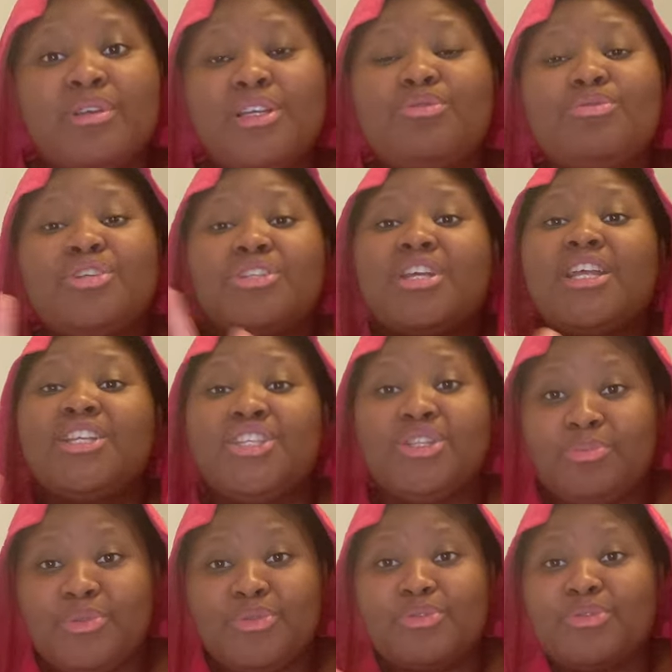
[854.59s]
It was so
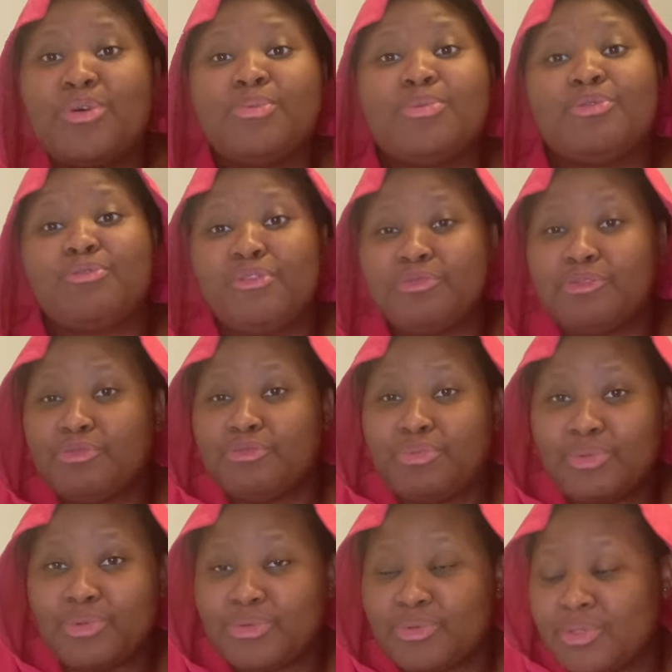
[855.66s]
cheap. It was not up to 50
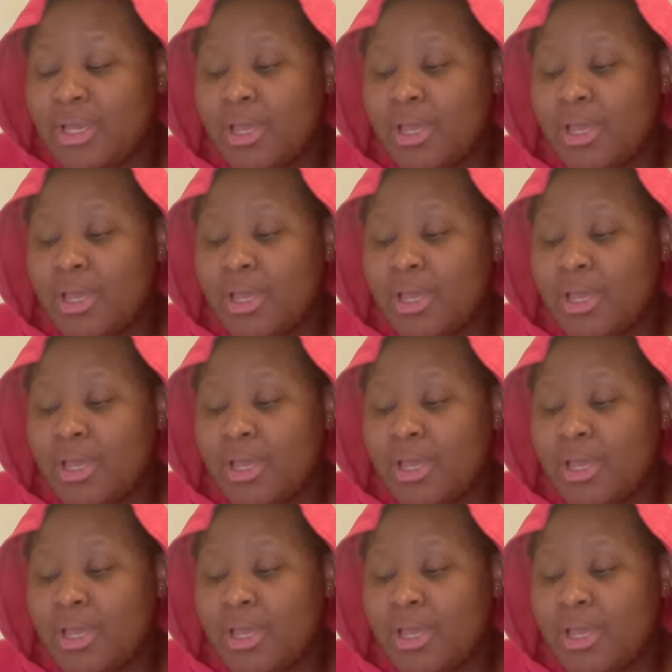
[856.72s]
rubles.